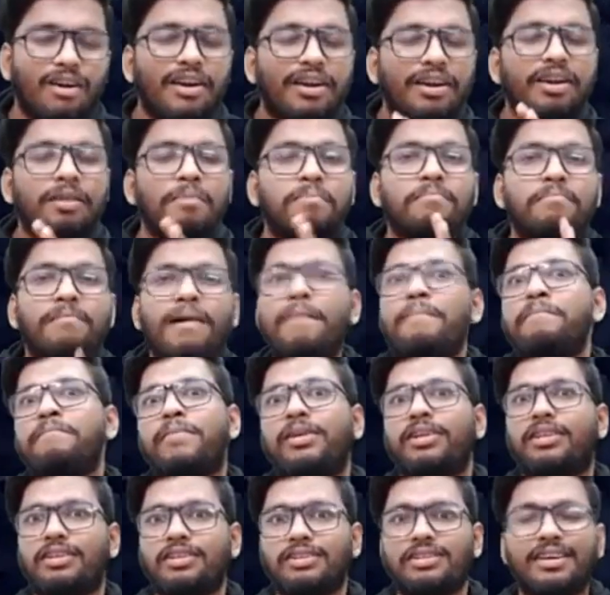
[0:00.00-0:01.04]

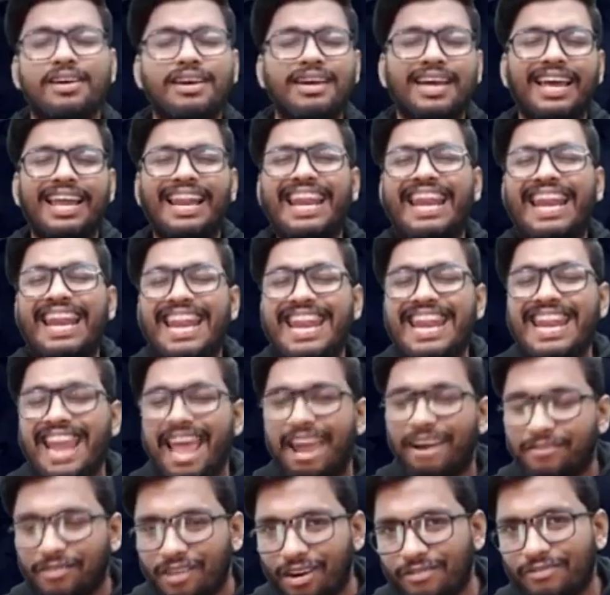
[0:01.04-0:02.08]
Remember this,
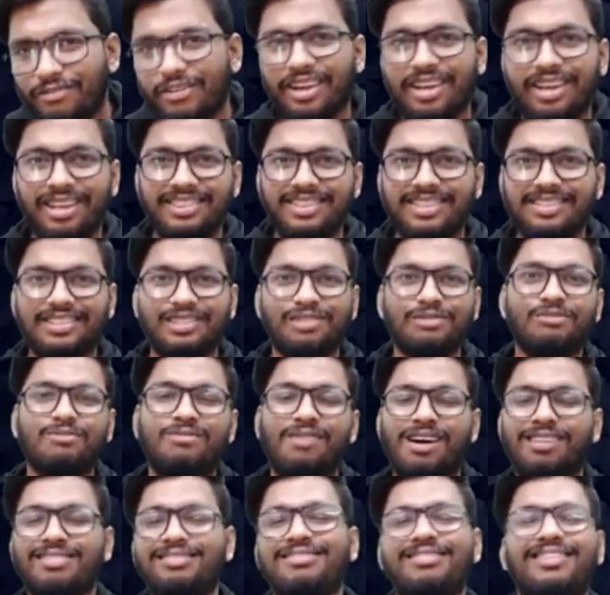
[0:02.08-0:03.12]
never forget this. This is
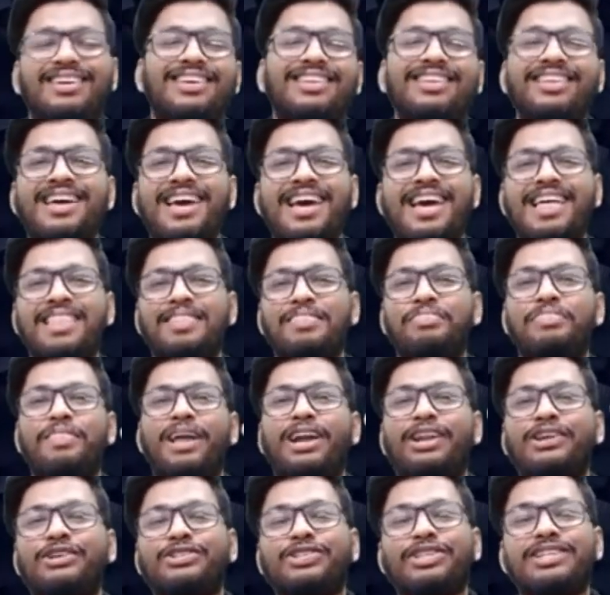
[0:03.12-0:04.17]
one thing
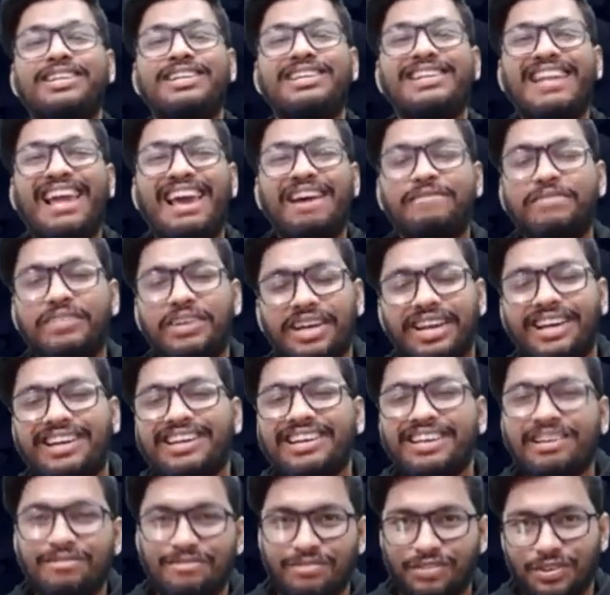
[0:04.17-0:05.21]
that you should never get
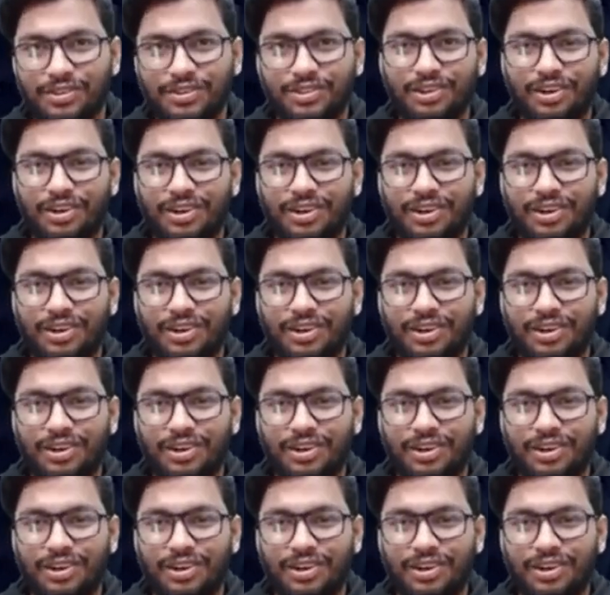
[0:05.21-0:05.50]
confused.